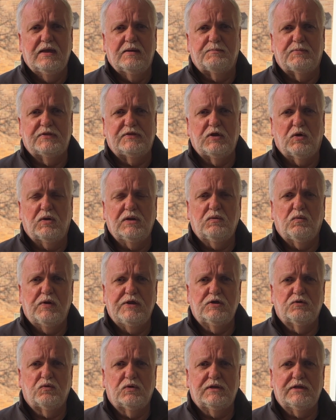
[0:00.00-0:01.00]
But the only way
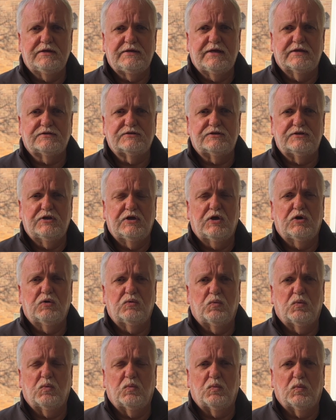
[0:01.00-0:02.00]
you really get to
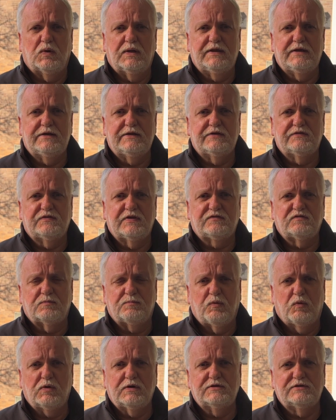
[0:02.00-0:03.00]
know what it is that's
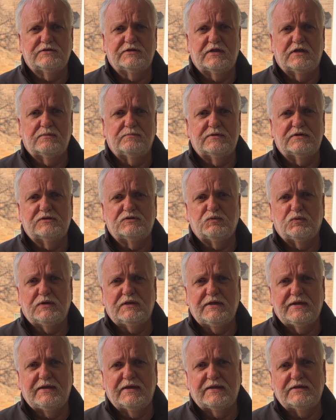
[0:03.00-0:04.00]
important to them is
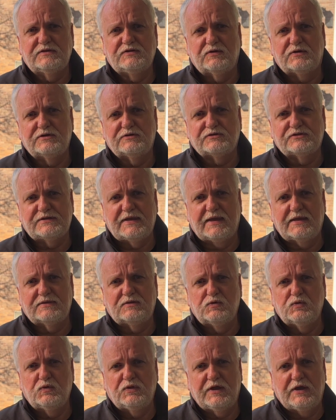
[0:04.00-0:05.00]
really getting to understand
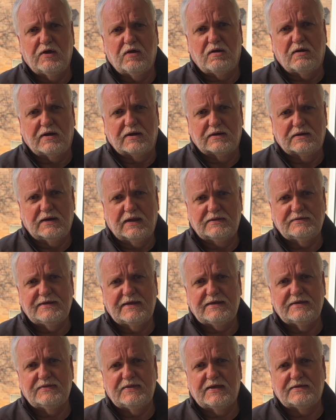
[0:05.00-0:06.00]
who they are and
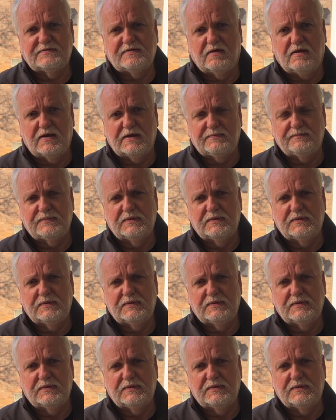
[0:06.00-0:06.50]
taking that time.